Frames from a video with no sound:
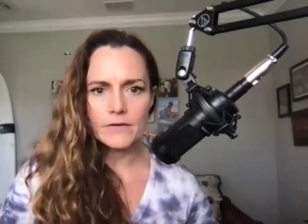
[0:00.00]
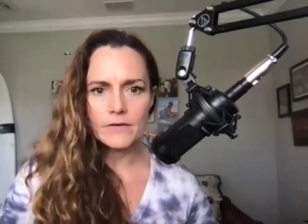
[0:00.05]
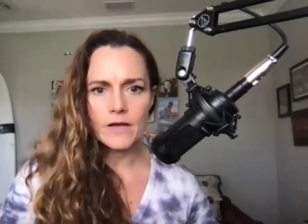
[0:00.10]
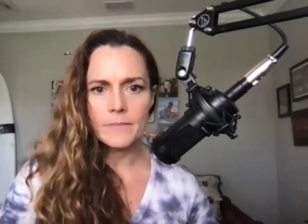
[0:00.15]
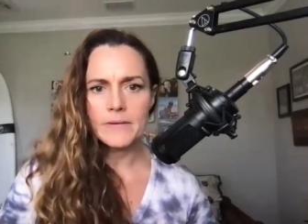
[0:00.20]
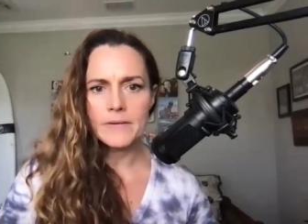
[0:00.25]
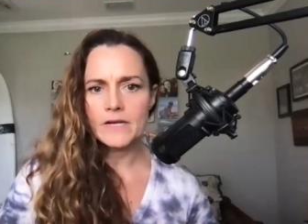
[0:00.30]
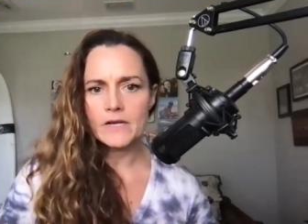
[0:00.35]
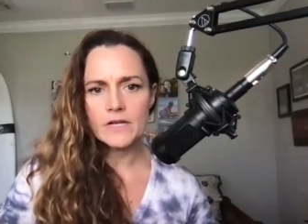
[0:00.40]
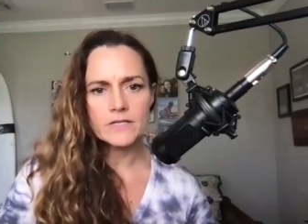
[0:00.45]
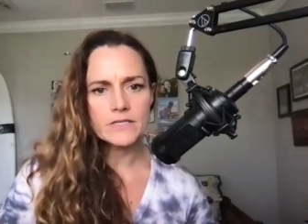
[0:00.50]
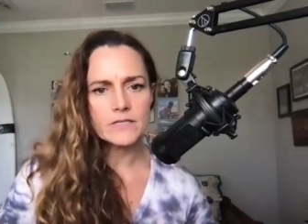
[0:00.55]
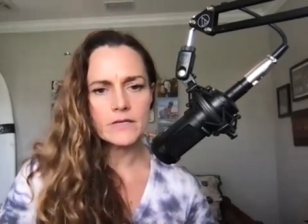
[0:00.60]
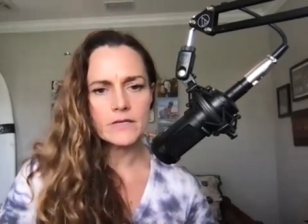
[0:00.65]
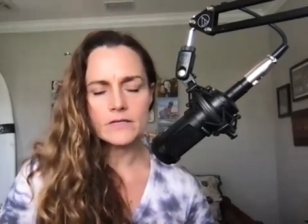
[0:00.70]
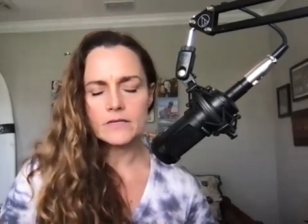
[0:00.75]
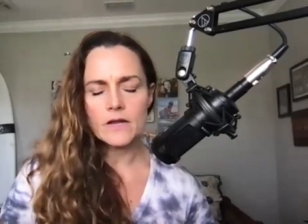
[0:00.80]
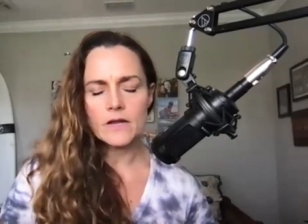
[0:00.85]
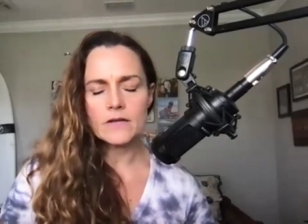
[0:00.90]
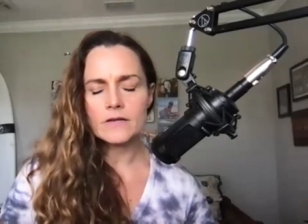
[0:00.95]
I mean, because
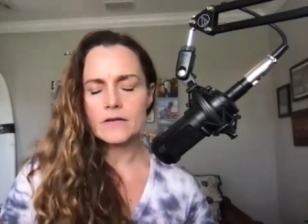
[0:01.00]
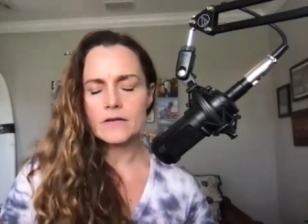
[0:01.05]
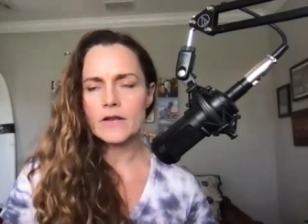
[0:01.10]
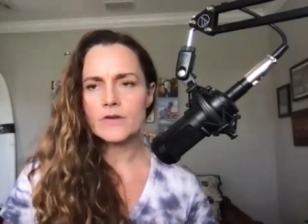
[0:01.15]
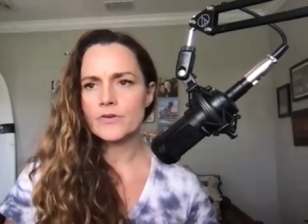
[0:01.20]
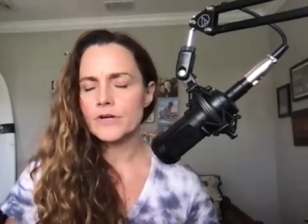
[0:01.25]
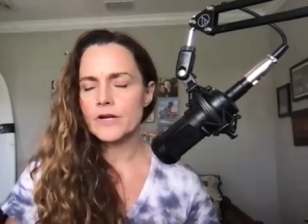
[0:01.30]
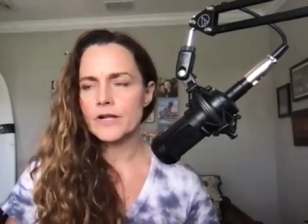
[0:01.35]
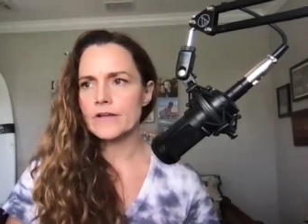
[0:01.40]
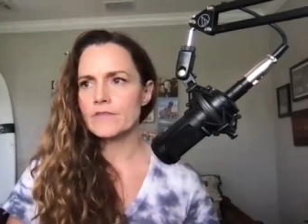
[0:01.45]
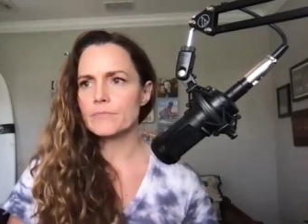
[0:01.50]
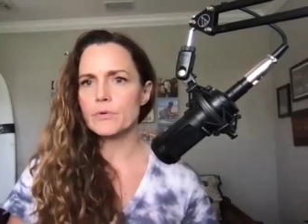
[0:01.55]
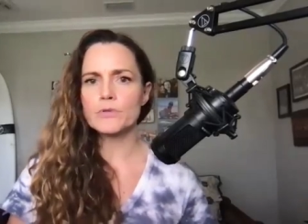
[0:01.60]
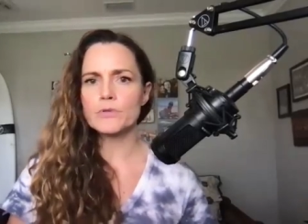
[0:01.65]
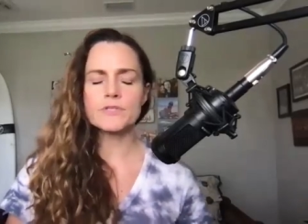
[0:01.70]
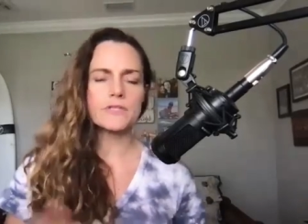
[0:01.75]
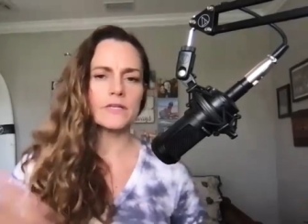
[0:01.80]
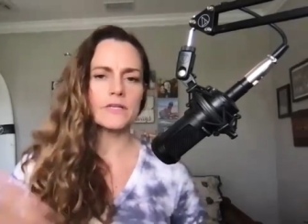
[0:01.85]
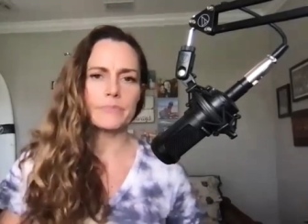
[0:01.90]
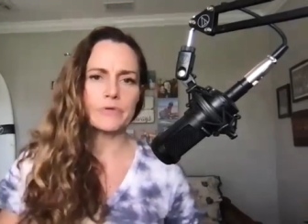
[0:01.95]
Aaron and I both
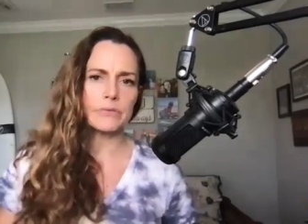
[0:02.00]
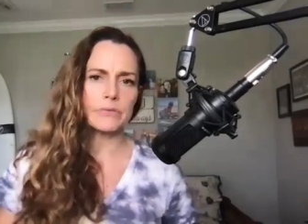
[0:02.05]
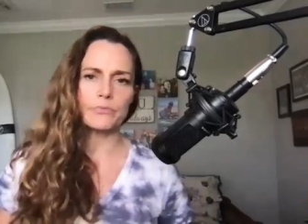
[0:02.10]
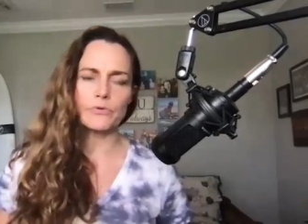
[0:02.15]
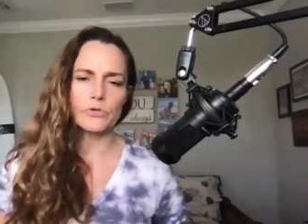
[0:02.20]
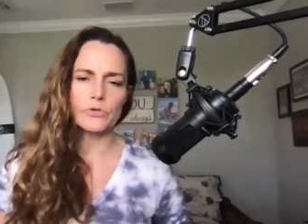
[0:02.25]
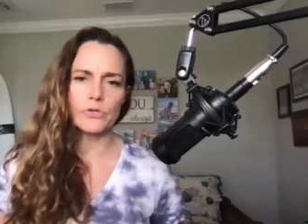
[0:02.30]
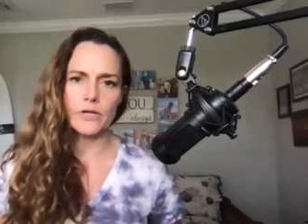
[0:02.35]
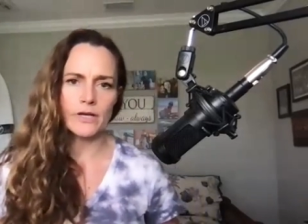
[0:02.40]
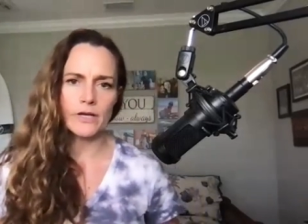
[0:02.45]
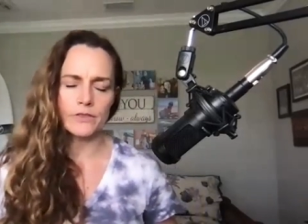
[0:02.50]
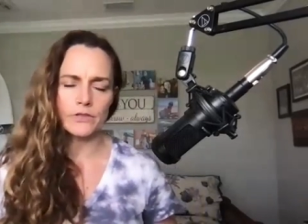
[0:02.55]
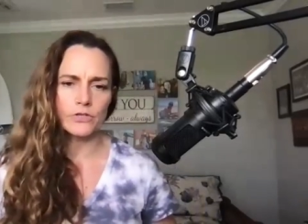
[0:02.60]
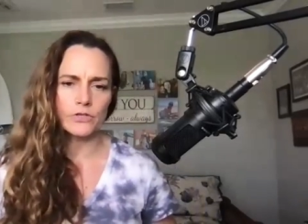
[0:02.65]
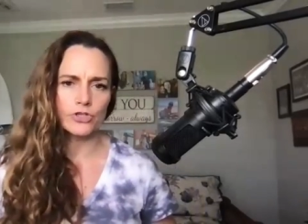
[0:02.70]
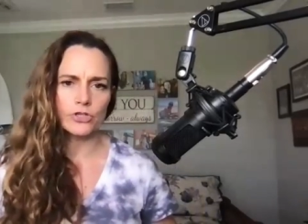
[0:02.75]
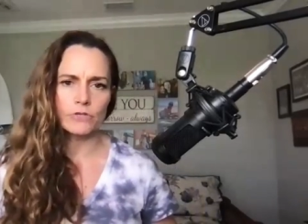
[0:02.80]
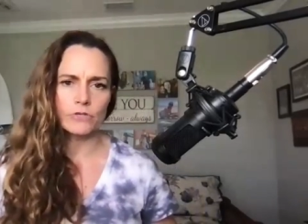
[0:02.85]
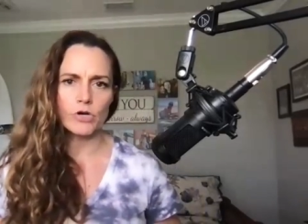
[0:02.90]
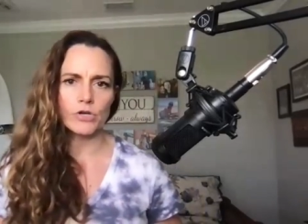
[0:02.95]
see people at the
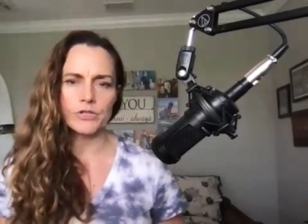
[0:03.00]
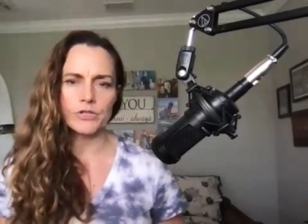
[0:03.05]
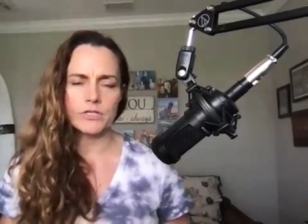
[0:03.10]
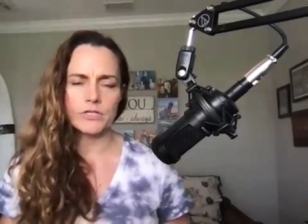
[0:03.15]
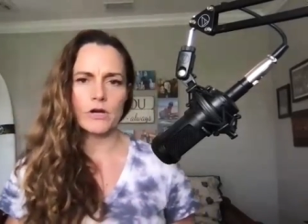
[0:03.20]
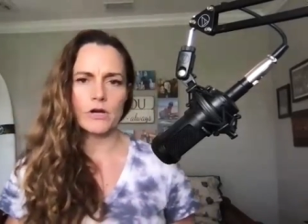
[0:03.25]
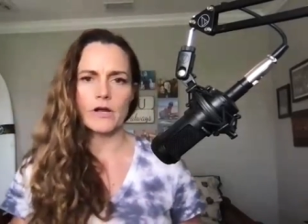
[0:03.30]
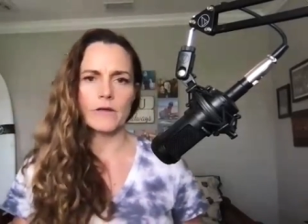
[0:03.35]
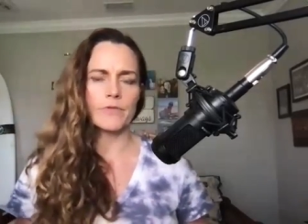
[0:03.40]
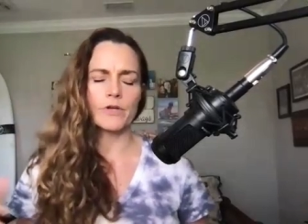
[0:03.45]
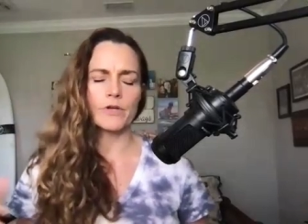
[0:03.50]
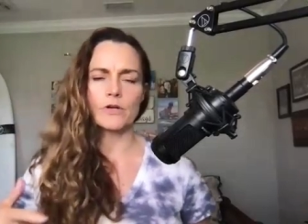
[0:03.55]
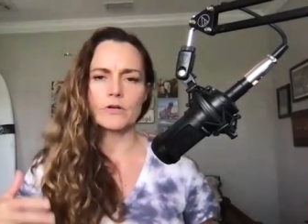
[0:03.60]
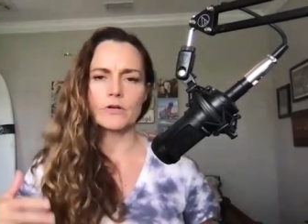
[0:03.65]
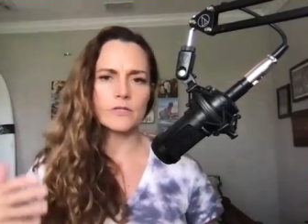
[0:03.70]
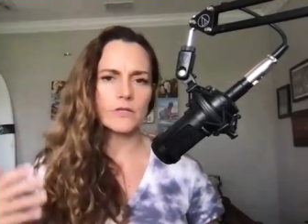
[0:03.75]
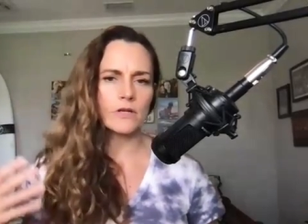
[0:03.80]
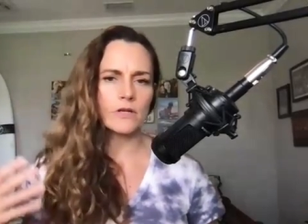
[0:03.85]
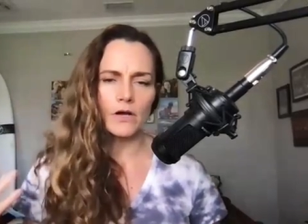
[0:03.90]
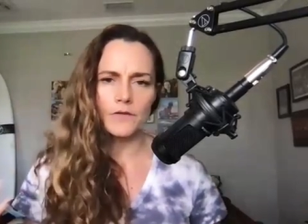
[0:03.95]
gym all the time that are
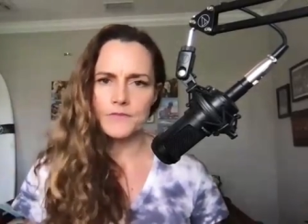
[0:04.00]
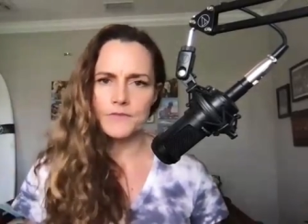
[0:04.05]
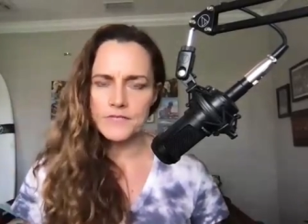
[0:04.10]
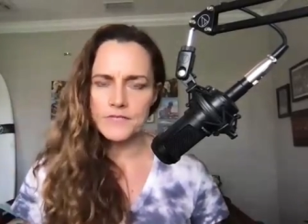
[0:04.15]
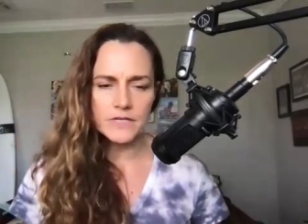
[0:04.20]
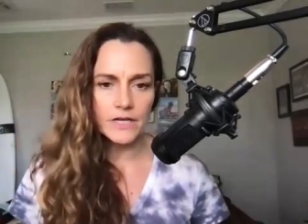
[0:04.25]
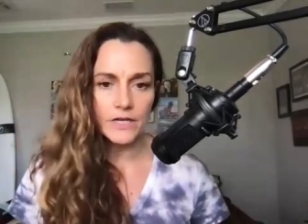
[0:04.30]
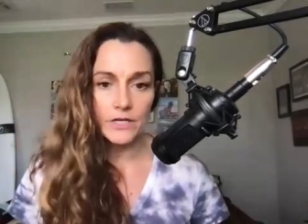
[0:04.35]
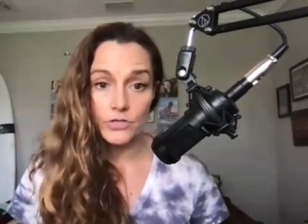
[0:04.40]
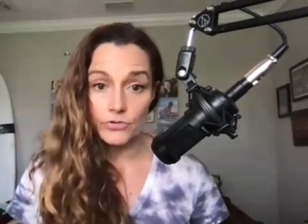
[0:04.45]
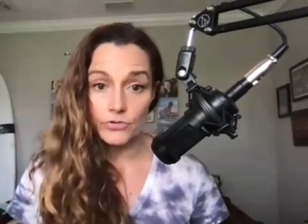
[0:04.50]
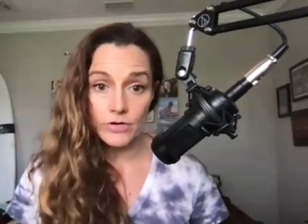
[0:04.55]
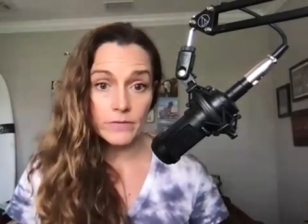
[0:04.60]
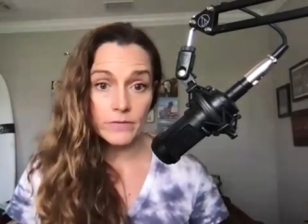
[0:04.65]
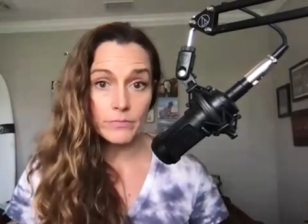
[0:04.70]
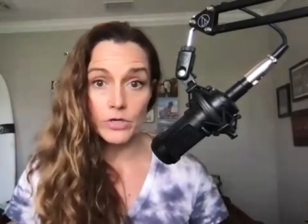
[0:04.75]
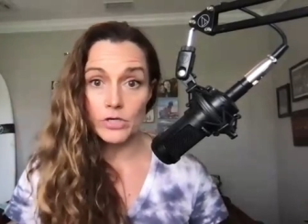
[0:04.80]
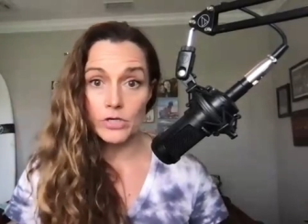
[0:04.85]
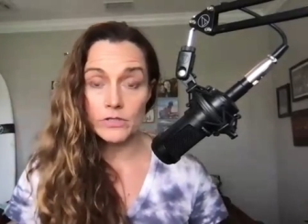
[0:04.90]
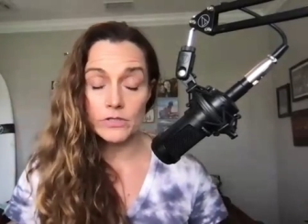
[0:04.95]
on the stinking
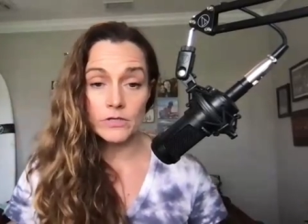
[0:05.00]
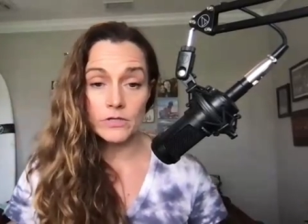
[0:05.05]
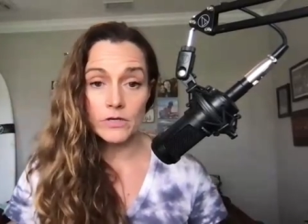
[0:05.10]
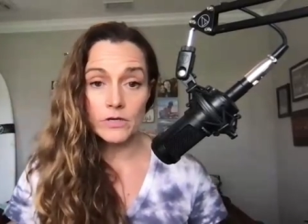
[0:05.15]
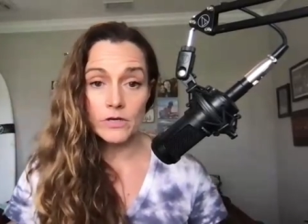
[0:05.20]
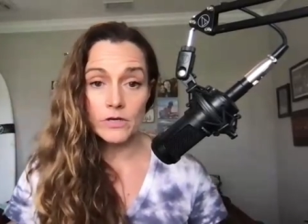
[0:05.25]
treadmill